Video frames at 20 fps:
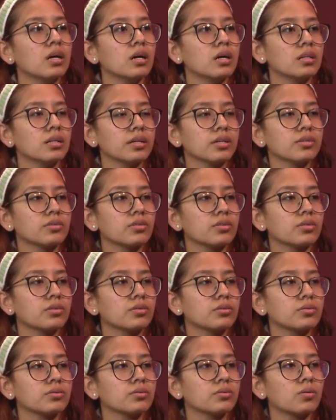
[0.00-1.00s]
like,
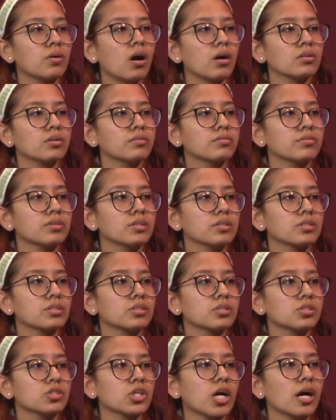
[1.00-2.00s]
through all of
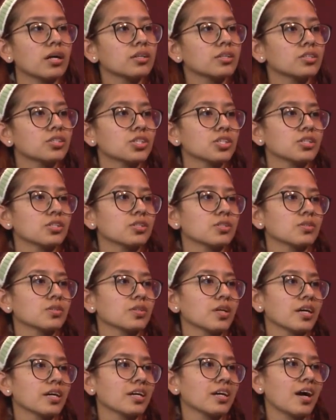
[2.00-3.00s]
this challenges,
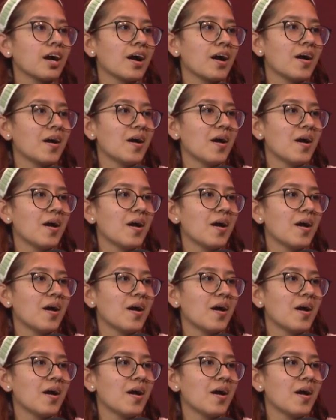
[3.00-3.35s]
like,